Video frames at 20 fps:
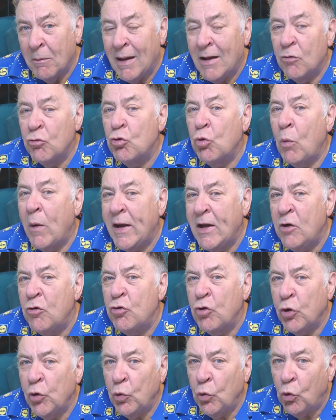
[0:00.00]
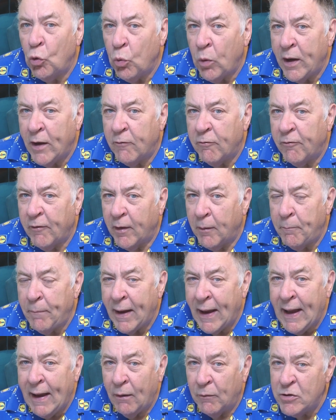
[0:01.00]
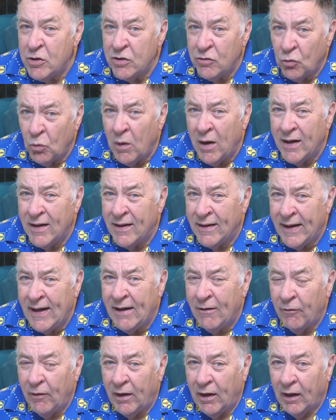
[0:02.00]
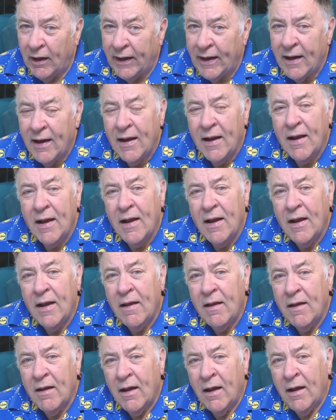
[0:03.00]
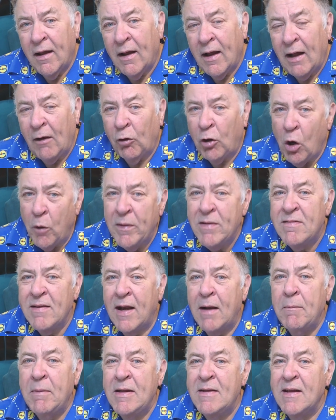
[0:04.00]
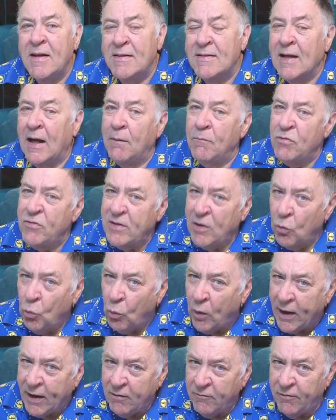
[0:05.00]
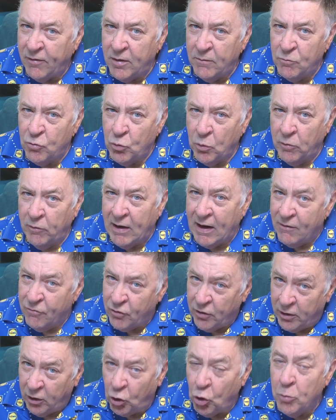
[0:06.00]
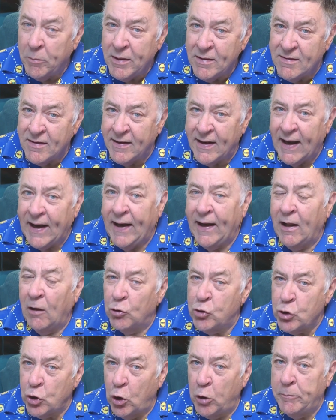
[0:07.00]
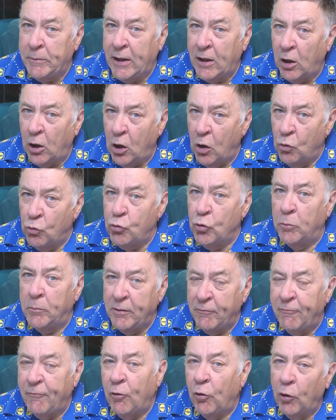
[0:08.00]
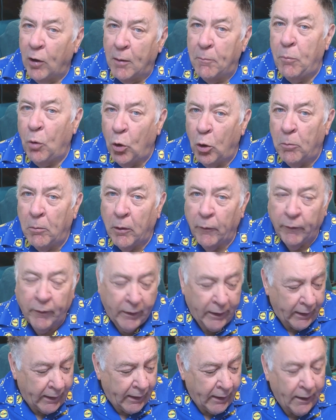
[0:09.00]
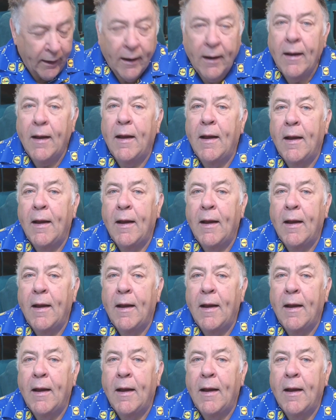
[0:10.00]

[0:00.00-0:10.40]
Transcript: something like 22 quid for the pair, which is quite dear, really. I'll go into them in detail. I'm still waiting for them to arrive. So they're coming today, and I'll show them you in close-up before I put them on the